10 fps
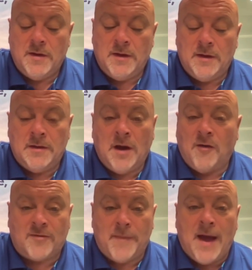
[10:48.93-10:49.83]
He
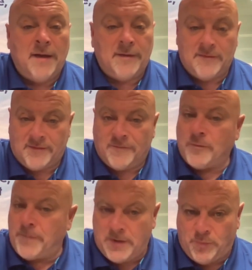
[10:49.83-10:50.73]
talks about, and this is
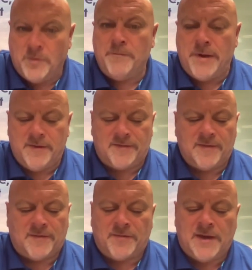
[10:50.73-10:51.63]
for people in
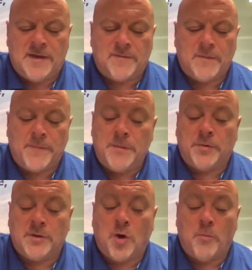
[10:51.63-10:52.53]
business and things, but
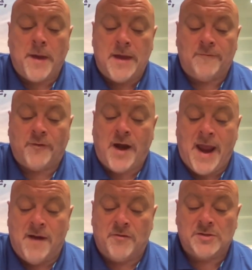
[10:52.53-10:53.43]
people don't pay for
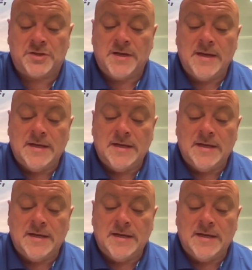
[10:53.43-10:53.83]
average.